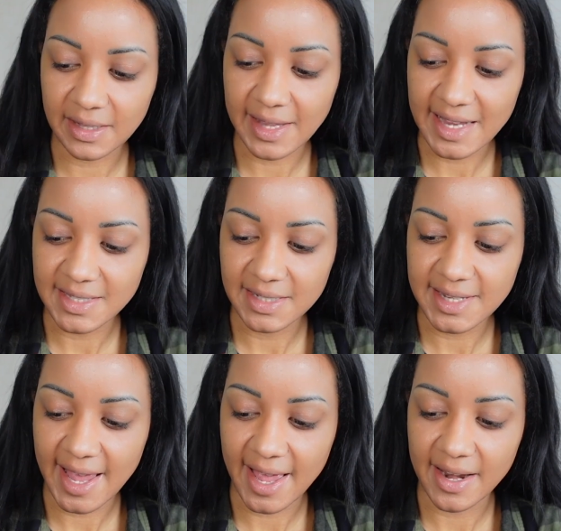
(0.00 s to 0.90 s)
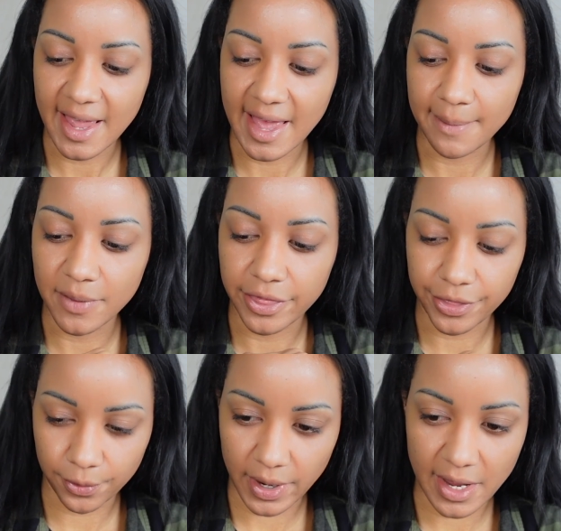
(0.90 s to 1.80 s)
Classic 10
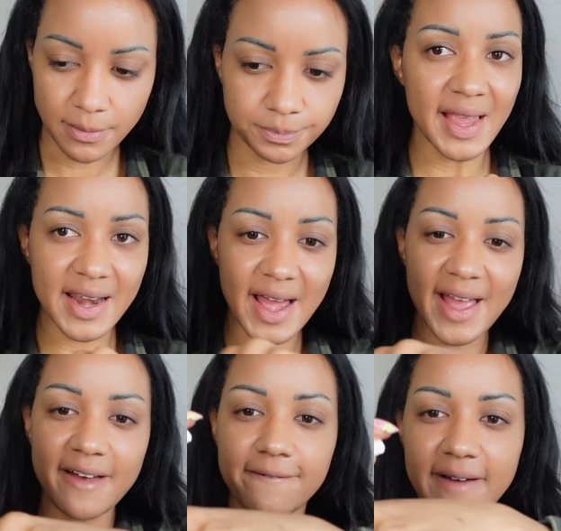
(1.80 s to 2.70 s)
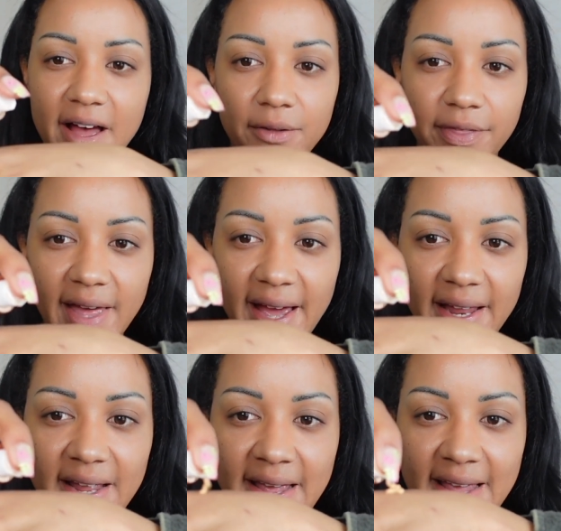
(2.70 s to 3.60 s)
M3, and I have found that